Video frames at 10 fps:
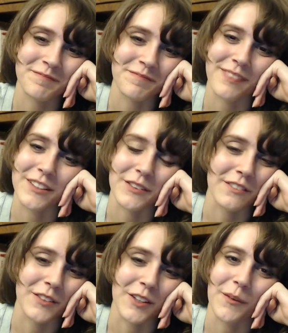I don't
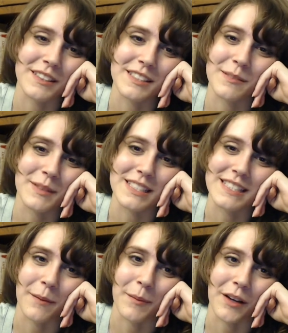even know what's to be
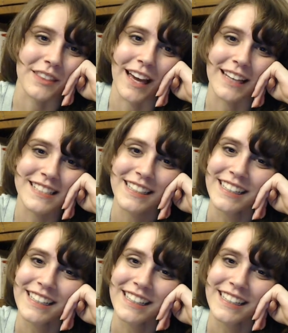said about that.